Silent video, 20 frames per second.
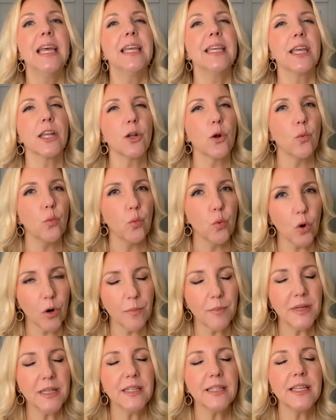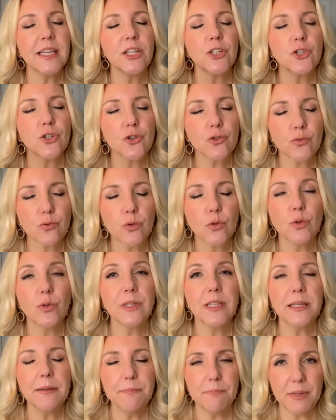yet a woman can
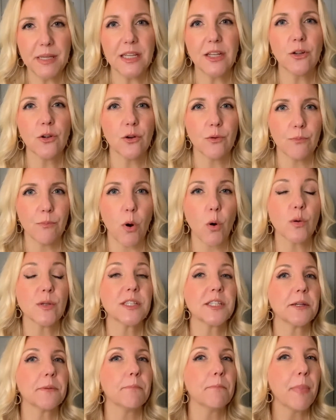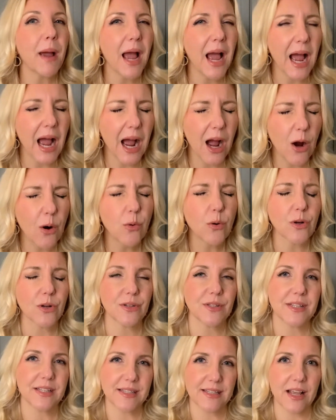truly be her most
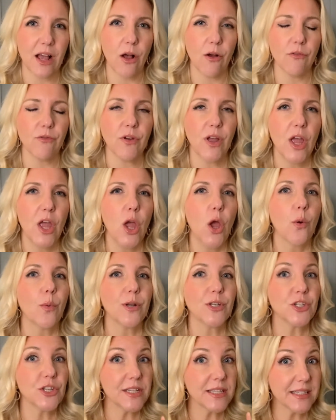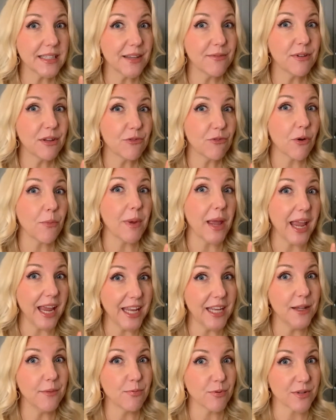empowered self when she's living from
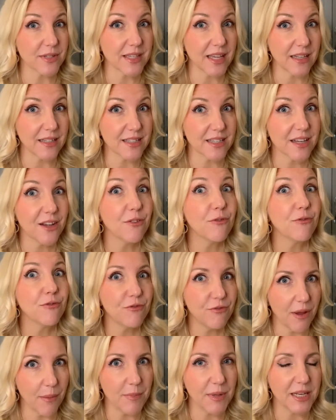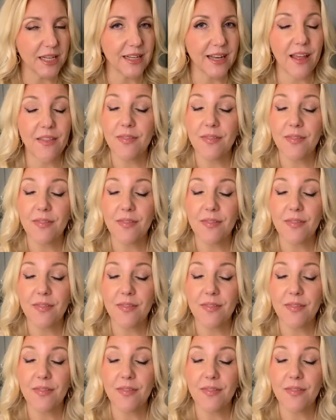80% feminine.